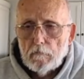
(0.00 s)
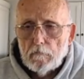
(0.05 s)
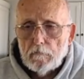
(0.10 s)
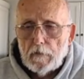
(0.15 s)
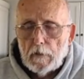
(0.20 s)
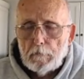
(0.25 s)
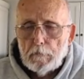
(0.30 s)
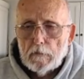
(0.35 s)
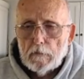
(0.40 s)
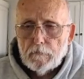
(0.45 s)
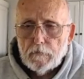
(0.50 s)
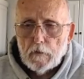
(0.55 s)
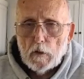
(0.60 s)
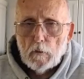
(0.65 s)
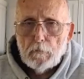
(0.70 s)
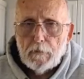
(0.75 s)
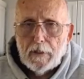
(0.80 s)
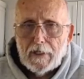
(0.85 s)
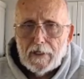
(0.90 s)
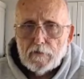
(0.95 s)
they put
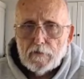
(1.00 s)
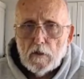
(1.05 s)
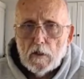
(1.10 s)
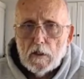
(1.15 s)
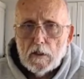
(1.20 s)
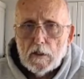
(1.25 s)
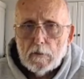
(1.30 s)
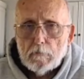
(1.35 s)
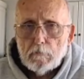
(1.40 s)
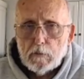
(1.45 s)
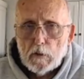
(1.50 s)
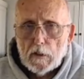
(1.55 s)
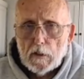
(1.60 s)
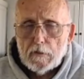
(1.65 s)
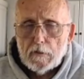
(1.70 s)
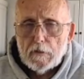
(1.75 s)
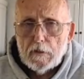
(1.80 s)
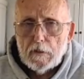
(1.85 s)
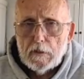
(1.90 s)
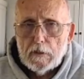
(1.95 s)
float bags on it,
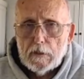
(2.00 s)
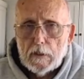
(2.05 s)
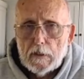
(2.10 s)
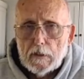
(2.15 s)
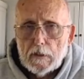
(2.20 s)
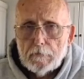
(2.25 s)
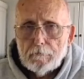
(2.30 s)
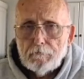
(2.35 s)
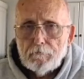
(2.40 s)
brought the